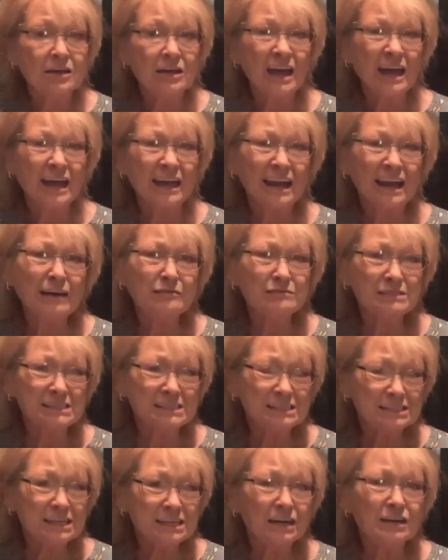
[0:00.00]
And I was
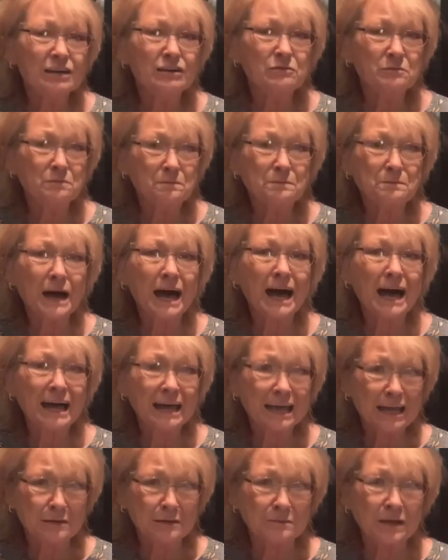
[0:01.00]
told by
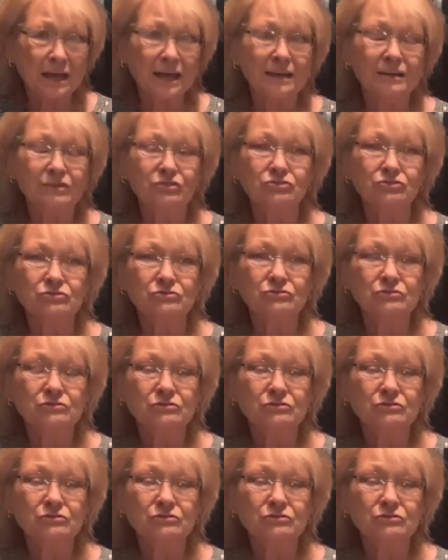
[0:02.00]
a manager